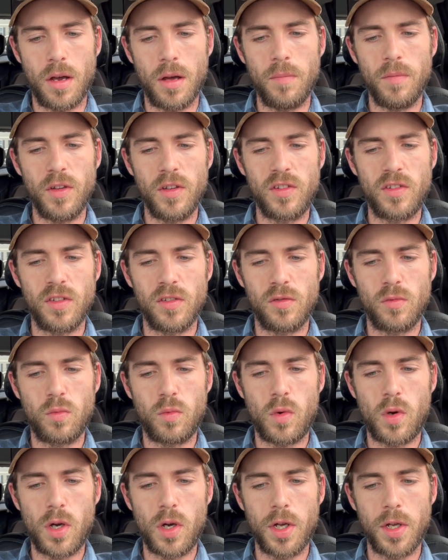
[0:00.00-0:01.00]
This is
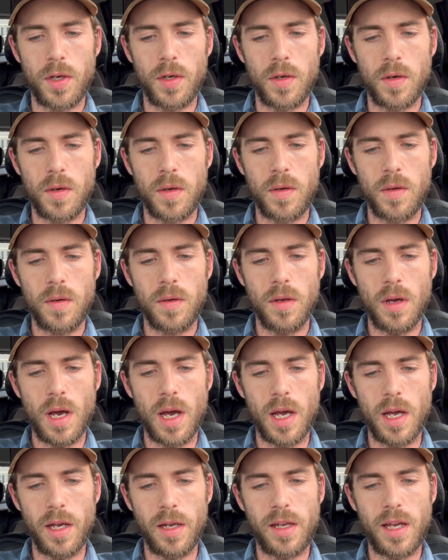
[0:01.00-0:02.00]
one
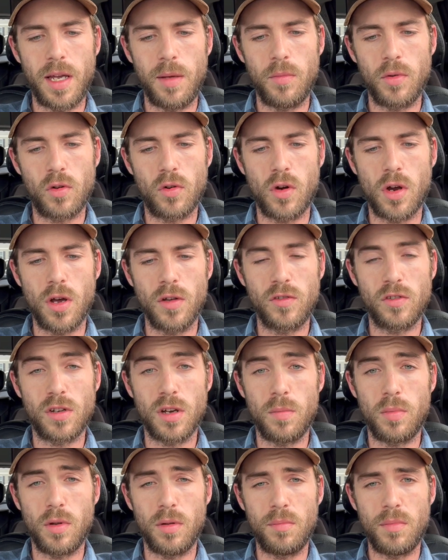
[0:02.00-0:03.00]
I came across a
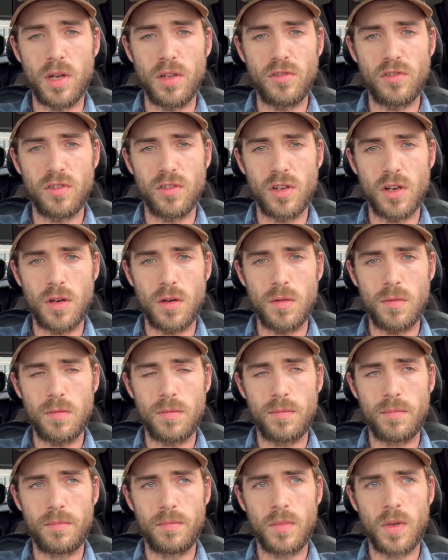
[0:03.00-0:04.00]
couple of months ago,
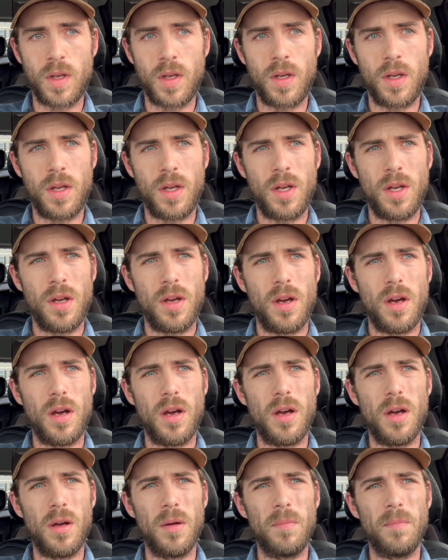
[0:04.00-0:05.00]

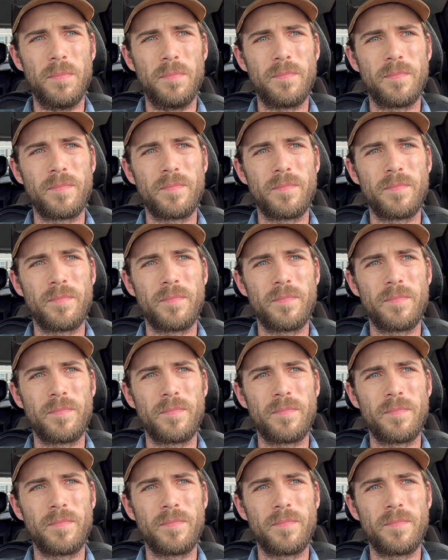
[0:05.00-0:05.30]
and